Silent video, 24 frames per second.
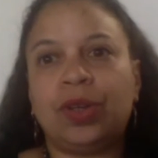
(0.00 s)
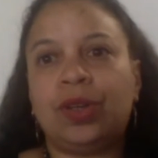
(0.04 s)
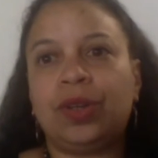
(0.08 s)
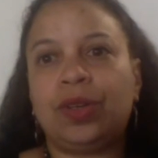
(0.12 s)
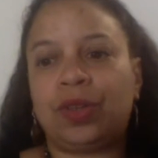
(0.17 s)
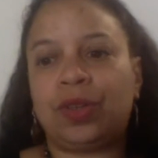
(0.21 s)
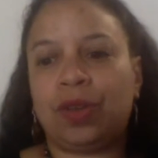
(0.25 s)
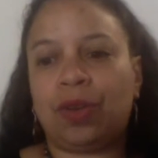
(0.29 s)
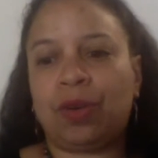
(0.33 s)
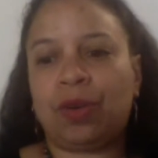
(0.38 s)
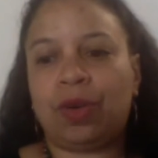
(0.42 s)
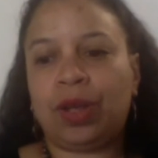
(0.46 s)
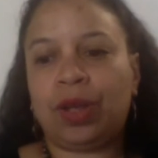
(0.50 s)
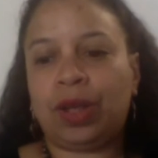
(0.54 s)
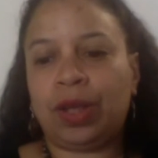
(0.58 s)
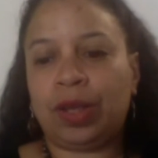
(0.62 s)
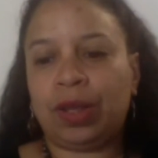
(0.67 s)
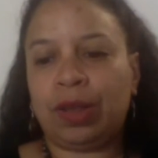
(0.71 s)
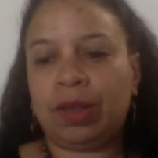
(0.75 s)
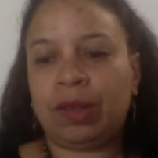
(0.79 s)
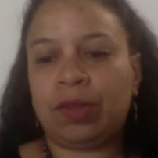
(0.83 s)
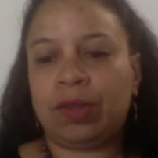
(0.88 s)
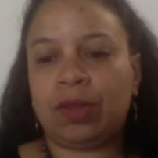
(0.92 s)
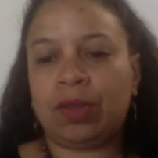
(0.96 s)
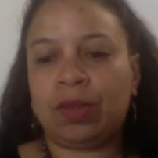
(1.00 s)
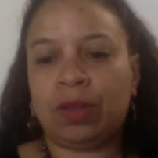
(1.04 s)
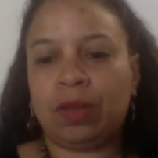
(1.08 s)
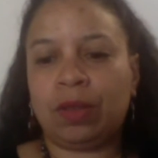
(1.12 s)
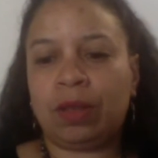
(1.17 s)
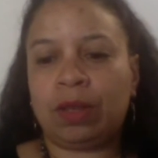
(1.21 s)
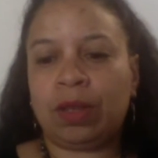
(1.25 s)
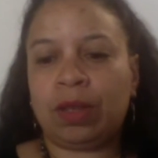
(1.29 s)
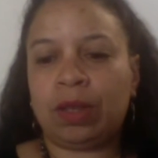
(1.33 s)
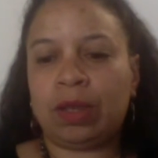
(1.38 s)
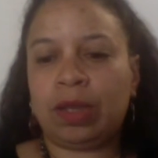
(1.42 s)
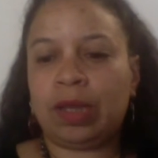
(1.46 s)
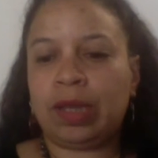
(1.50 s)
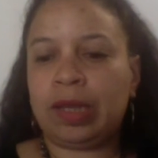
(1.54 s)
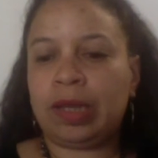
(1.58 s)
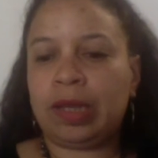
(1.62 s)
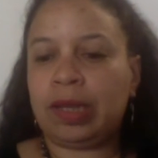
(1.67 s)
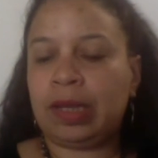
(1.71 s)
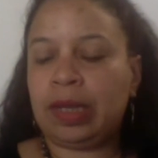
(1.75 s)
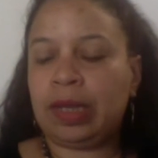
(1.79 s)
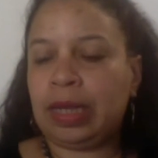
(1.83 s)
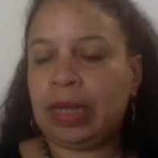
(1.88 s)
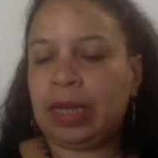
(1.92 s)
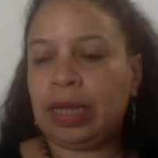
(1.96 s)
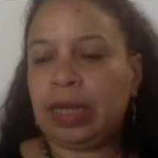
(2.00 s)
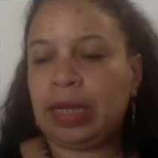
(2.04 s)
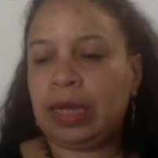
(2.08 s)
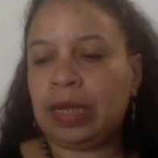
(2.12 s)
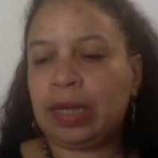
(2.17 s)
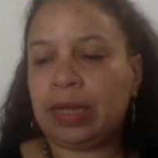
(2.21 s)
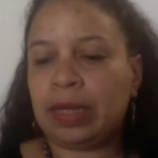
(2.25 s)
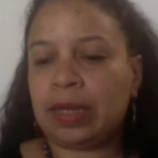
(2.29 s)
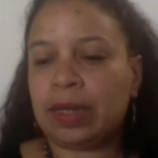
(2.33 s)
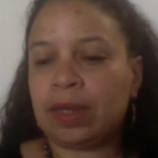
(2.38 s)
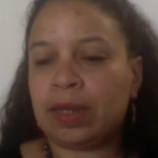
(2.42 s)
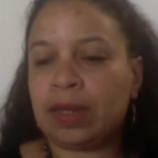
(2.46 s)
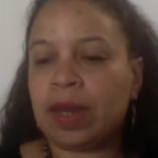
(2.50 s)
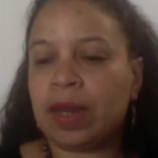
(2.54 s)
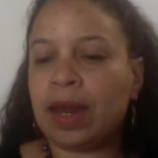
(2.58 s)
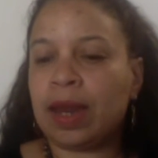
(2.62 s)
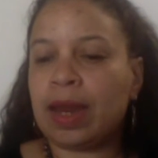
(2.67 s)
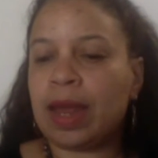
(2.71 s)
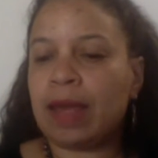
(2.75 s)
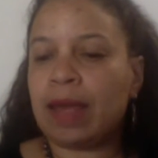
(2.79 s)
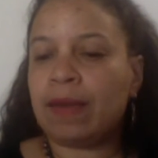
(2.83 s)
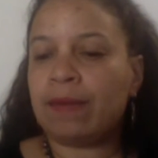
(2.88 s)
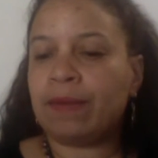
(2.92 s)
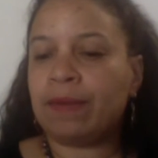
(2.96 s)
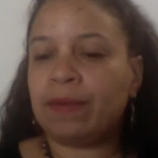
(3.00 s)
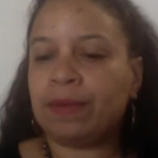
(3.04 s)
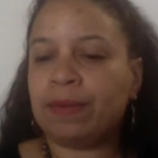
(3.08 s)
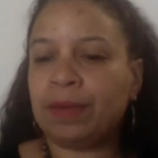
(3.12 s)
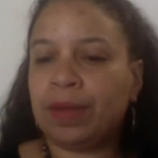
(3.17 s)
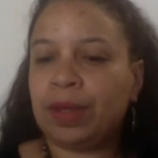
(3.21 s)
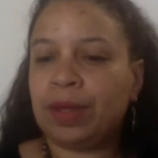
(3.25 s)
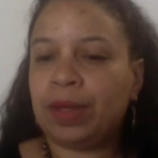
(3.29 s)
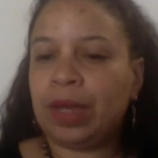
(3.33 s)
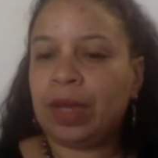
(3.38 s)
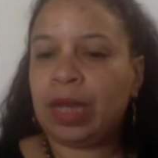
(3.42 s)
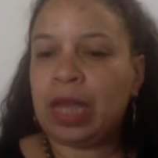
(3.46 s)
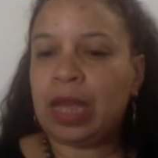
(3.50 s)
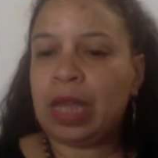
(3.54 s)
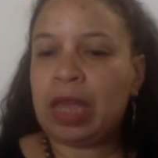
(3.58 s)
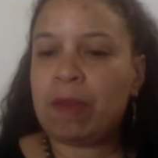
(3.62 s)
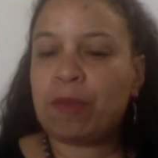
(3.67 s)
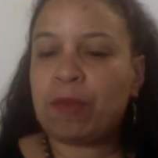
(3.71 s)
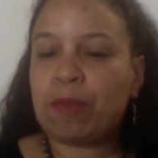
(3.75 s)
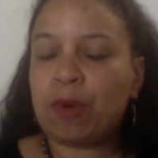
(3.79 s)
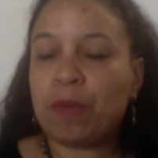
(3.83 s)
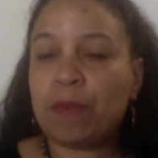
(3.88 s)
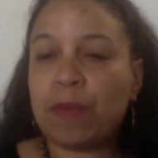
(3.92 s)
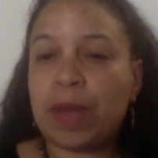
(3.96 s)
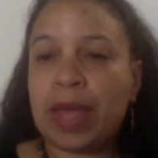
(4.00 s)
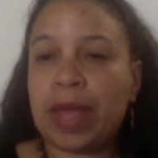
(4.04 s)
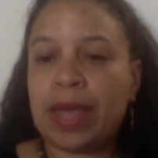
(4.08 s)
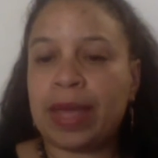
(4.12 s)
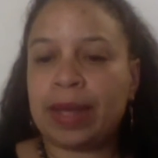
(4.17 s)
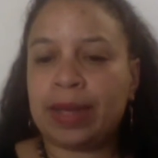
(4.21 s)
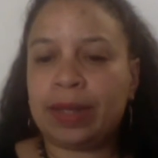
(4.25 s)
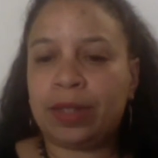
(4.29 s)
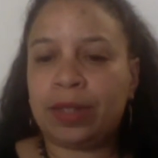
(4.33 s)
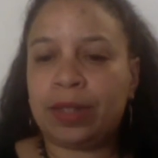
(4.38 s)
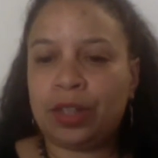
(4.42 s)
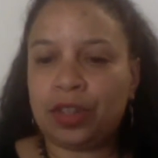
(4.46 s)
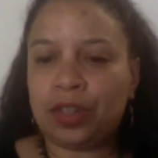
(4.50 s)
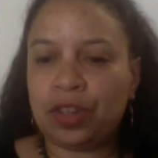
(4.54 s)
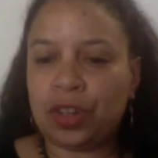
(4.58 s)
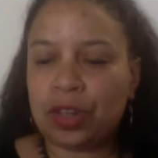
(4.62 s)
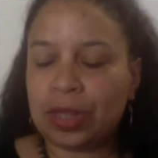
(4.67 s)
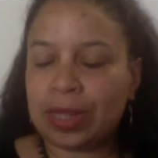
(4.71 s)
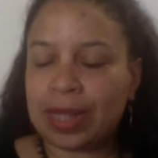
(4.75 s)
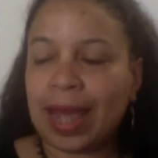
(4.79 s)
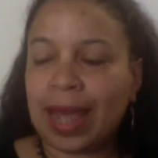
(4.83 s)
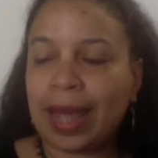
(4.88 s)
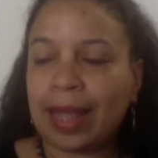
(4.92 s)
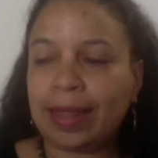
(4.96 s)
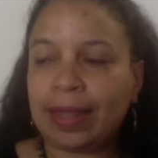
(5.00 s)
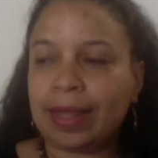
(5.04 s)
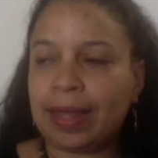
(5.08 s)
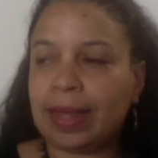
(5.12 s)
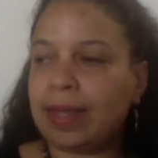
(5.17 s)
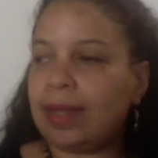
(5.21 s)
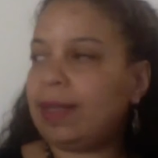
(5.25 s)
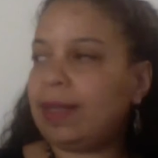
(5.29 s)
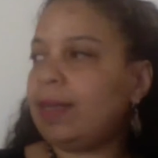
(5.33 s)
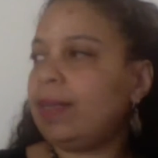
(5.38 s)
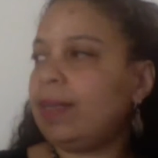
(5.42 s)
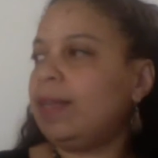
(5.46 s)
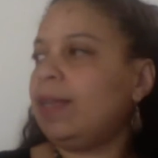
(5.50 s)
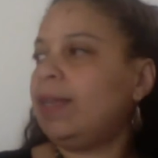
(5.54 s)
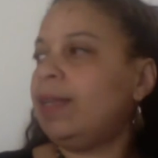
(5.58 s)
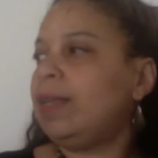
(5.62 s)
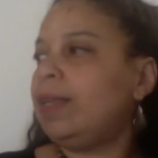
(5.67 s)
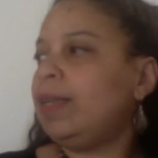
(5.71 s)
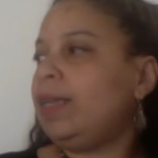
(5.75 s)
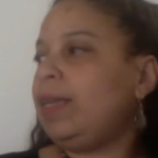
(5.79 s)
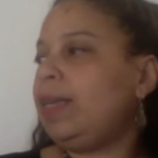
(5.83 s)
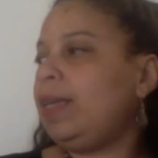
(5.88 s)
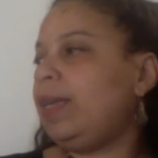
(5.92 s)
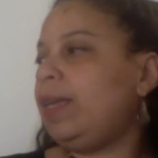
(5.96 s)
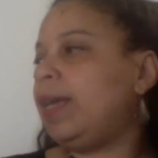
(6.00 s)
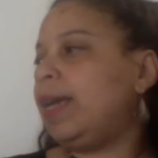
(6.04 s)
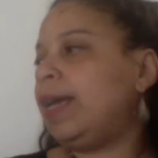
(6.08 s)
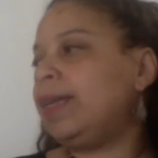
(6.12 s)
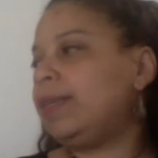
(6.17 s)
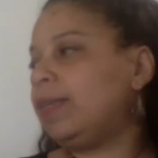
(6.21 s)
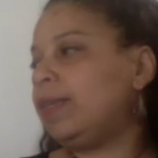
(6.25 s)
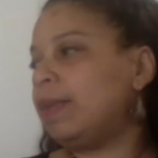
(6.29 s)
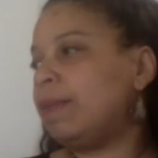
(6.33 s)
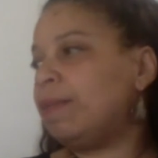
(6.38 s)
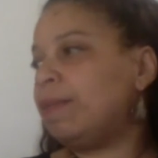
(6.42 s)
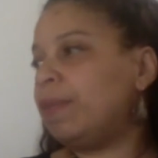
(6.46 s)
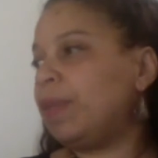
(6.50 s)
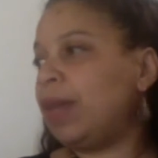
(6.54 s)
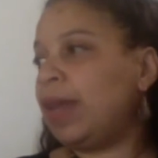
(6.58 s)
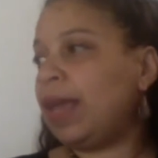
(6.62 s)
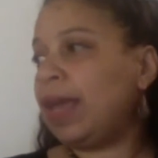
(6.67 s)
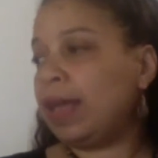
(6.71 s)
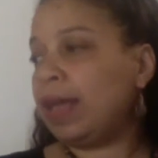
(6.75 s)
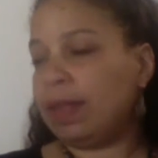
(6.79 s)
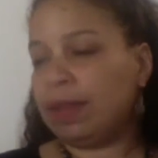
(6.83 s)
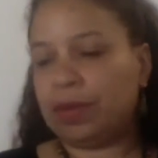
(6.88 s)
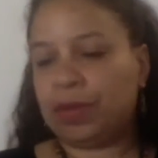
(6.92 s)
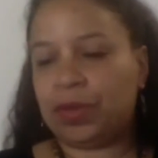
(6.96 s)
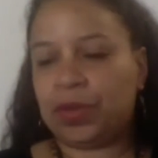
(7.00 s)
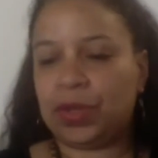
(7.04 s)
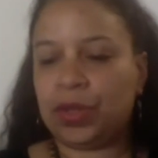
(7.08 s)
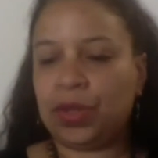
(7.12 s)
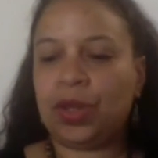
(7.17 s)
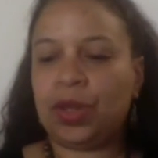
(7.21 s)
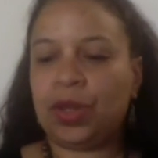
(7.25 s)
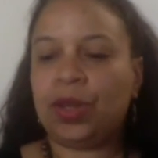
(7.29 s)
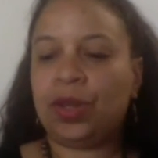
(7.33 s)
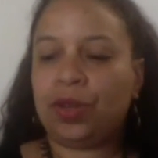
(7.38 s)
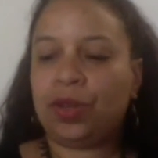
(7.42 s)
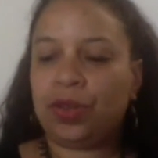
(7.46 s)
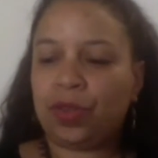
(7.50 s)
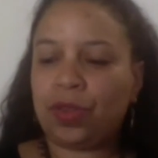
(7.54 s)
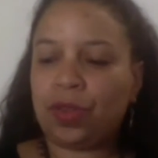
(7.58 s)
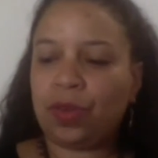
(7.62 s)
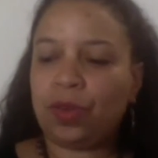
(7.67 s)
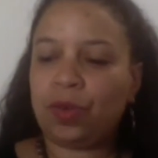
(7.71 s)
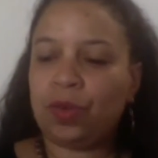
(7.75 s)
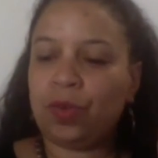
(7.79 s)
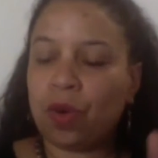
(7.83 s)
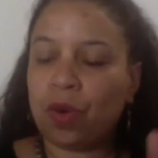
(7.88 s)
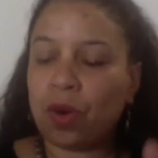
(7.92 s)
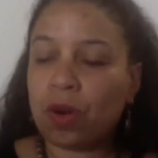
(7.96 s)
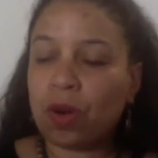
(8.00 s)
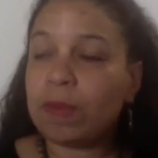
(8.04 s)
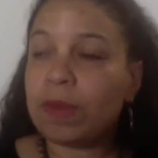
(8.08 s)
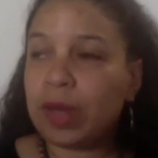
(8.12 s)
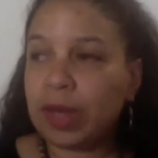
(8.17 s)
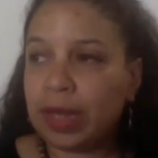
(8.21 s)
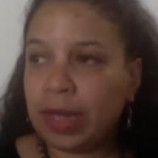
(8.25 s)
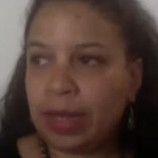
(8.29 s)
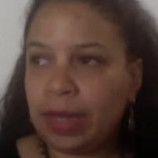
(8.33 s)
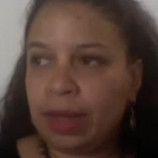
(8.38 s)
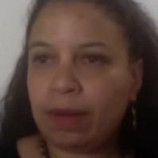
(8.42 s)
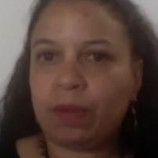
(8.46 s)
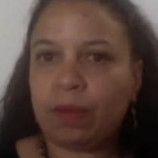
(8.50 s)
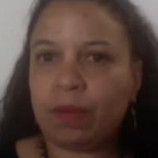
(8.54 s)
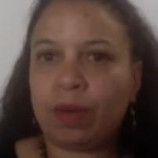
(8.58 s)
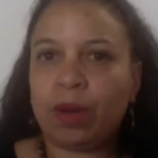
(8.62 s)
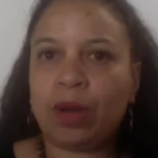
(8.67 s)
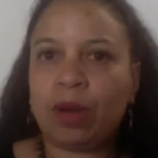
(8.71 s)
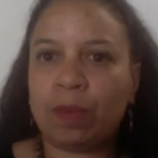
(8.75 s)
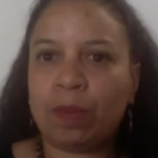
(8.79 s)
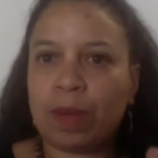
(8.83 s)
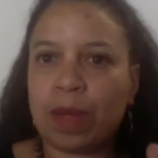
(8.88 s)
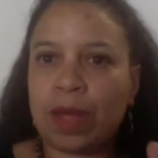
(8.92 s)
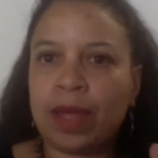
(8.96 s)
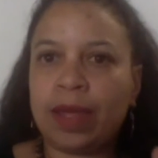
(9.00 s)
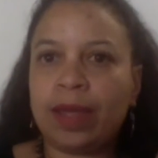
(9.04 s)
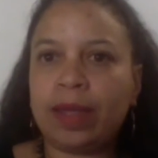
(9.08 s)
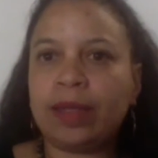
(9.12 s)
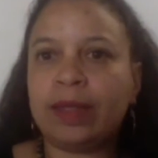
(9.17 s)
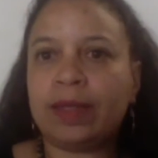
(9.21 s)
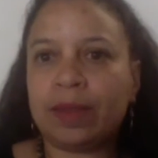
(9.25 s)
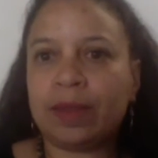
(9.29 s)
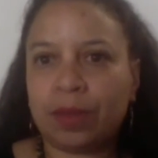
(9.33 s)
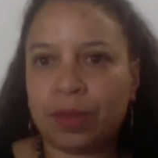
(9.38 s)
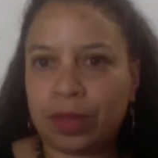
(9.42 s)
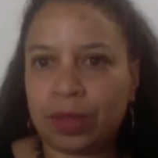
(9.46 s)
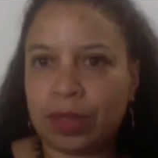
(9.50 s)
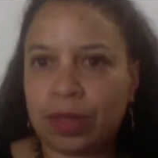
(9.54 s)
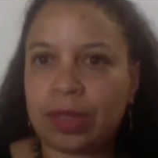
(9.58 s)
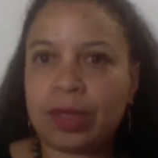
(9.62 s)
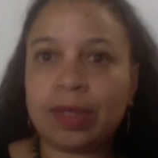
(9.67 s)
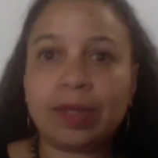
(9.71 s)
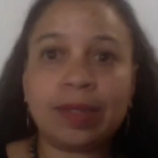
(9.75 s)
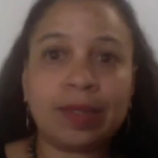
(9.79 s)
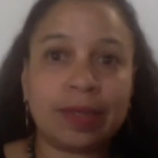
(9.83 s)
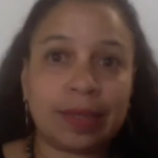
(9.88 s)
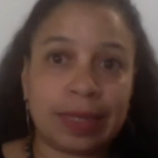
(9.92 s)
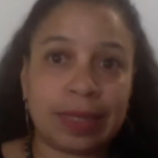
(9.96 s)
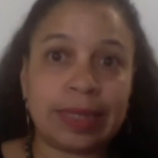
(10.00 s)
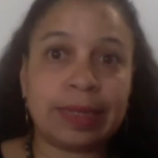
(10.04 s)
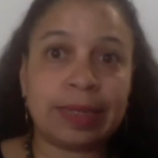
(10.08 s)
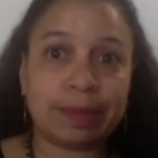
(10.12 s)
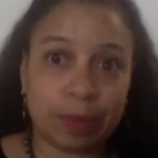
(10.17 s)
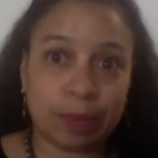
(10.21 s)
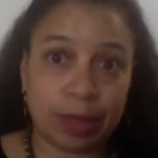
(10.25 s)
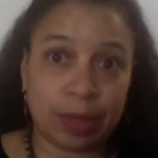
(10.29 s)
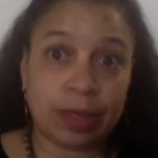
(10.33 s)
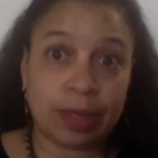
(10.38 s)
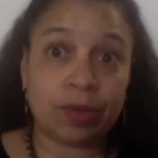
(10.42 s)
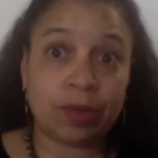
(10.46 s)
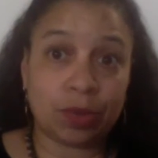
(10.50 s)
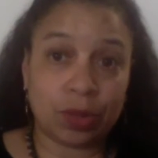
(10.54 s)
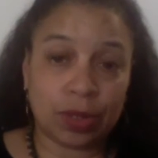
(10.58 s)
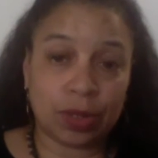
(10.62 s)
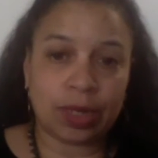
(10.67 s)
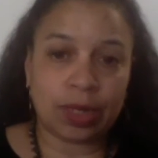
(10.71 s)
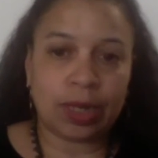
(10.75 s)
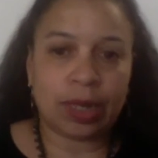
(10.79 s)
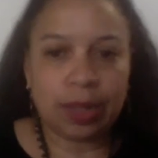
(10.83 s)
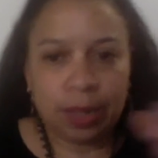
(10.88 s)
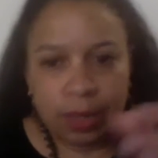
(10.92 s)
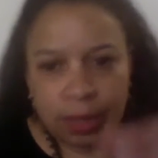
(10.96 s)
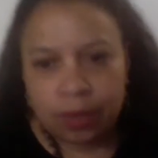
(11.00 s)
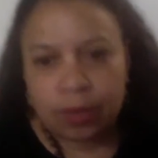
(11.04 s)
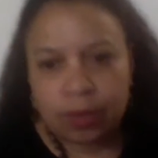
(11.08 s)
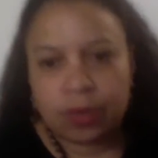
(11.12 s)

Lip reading: So he does not have Ipomea digitata, he has something else. So normally when you're buying, so this is interesting.